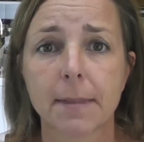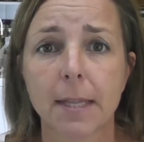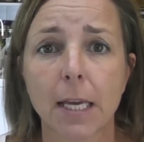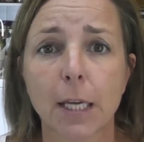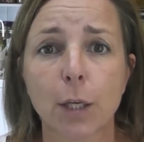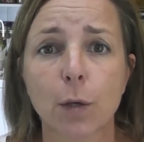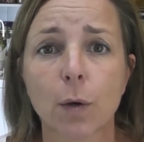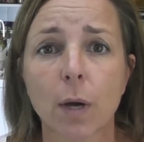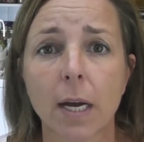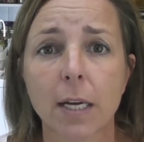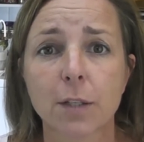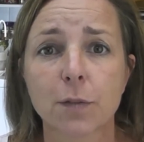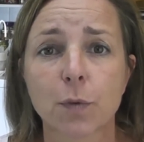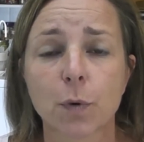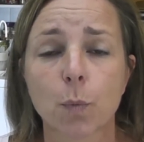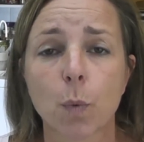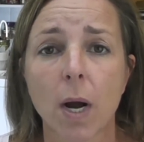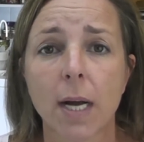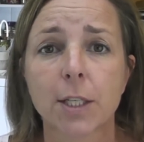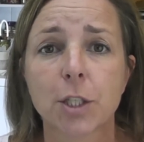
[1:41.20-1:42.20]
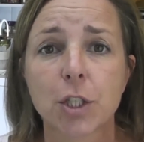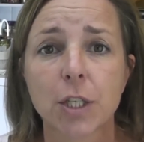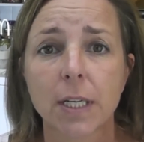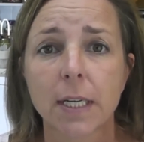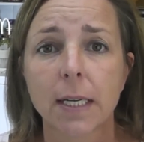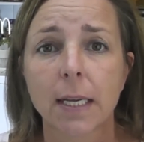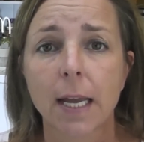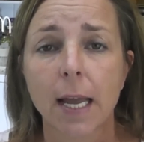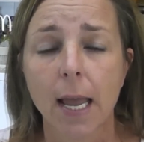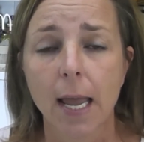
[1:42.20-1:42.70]
Thank you guys for
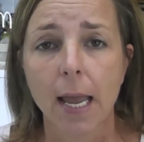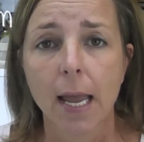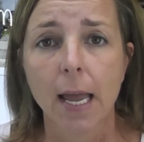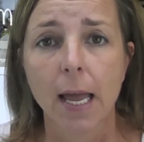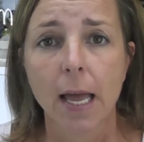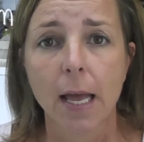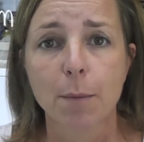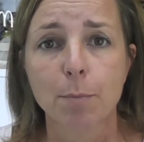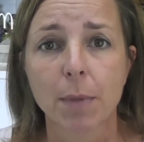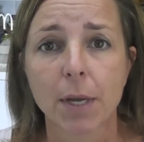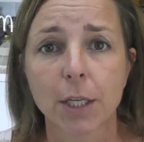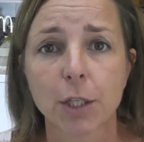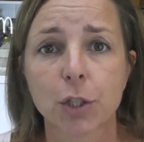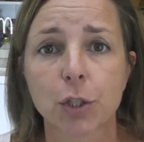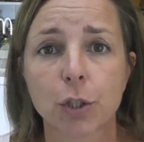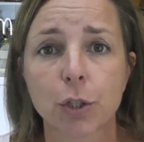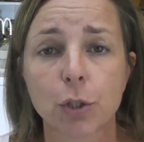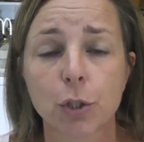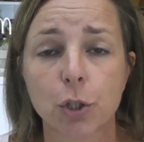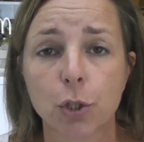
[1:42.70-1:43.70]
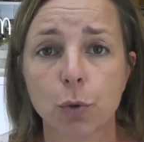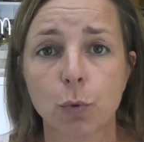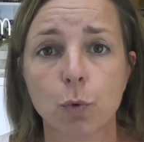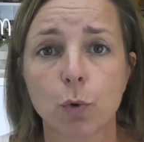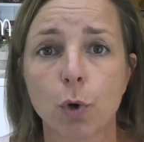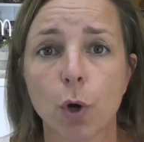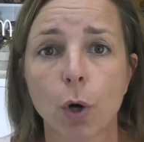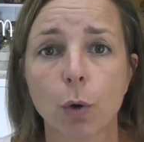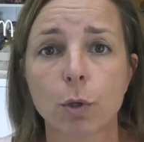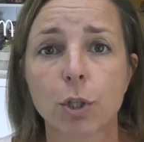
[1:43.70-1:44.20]
watching, and make sure to
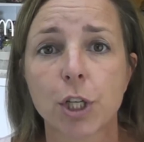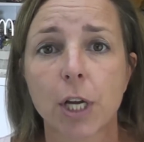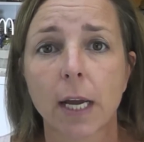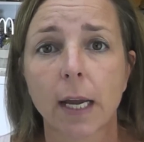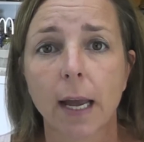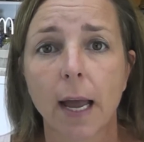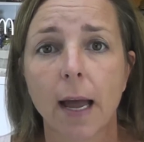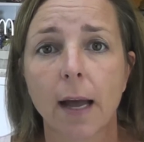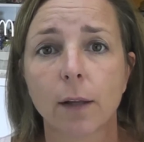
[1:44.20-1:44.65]
go check